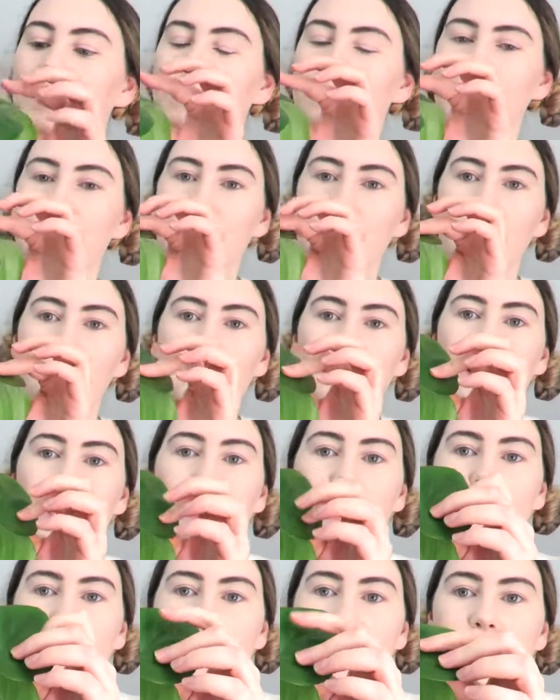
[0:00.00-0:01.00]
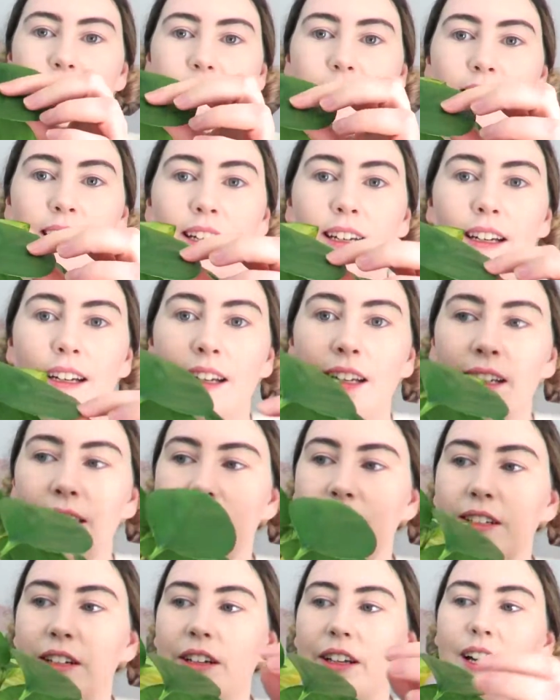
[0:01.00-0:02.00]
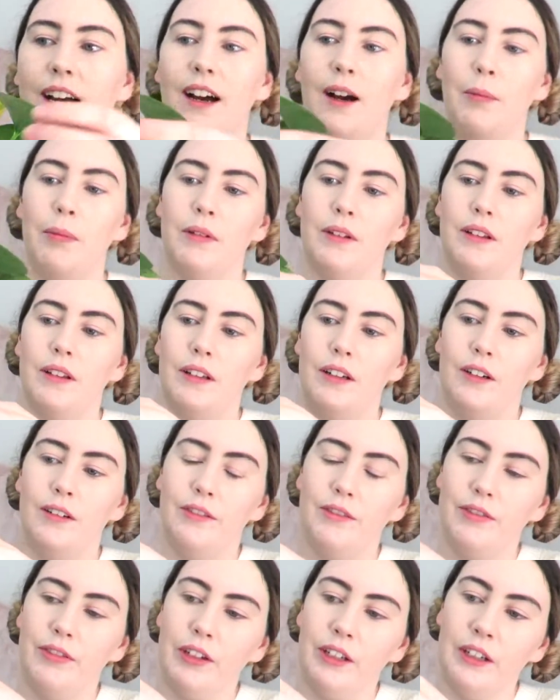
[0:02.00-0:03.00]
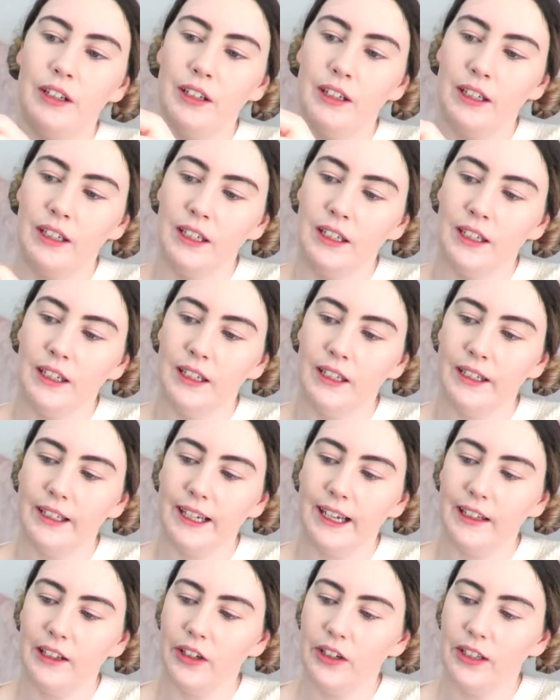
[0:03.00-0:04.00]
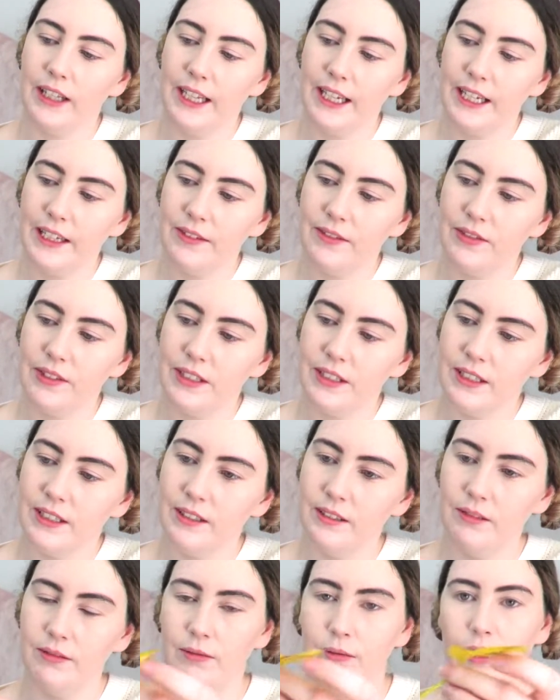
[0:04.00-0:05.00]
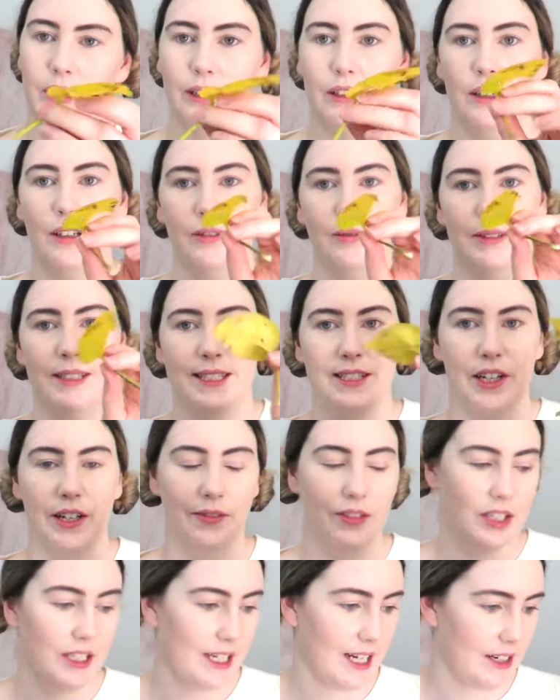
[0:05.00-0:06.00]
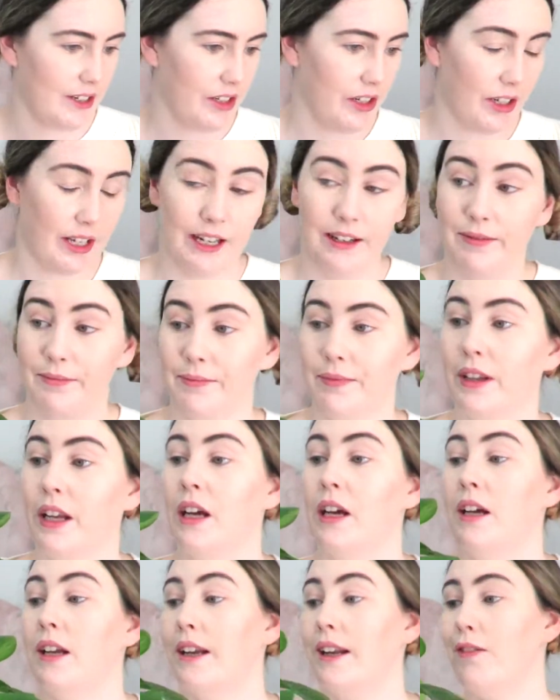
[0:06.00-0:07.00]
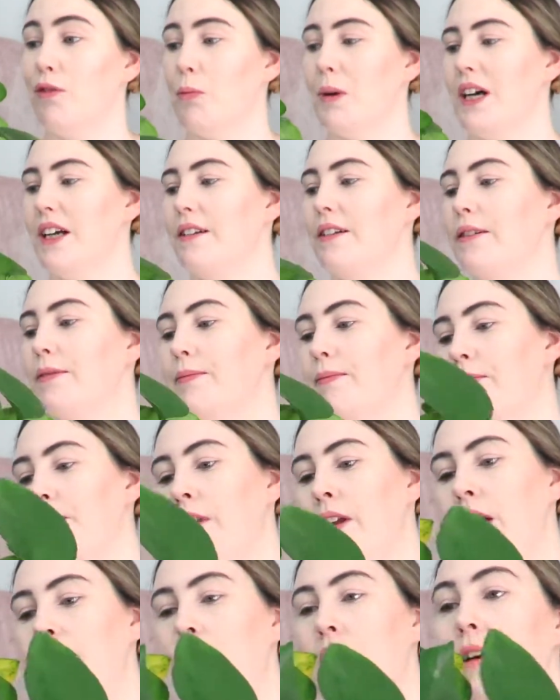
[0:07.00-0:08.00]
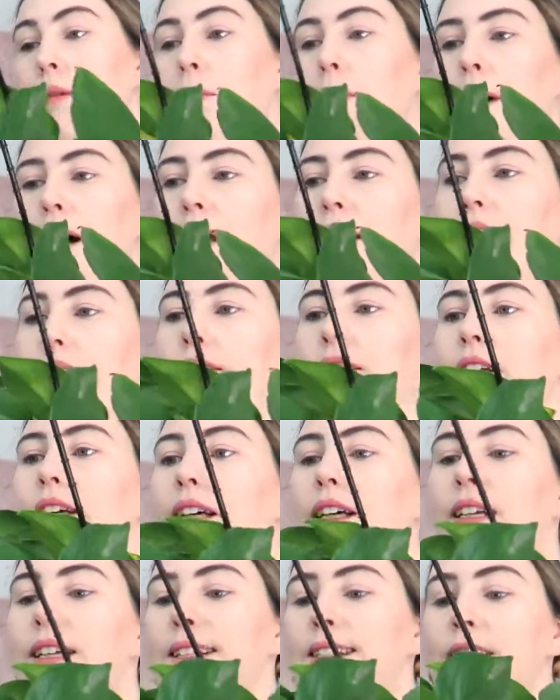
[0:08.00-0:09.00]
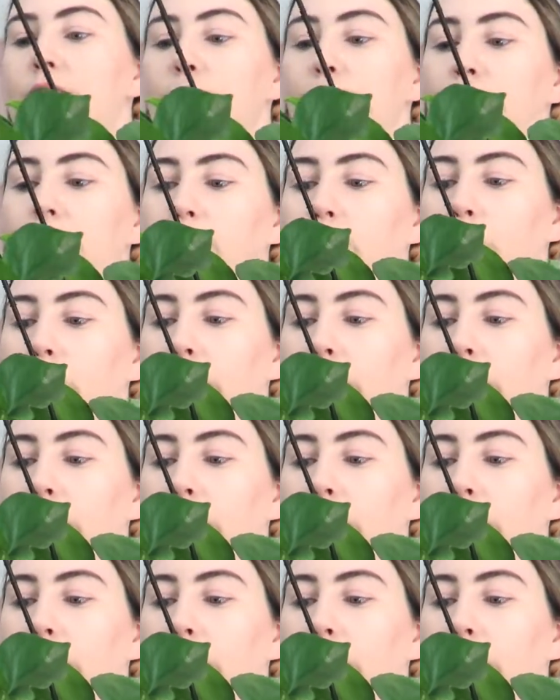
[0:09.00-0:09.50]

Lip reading: so nice. It's got a couple of yellow leaves. Oh, it's not even attached, okay. Never mind. But it's doing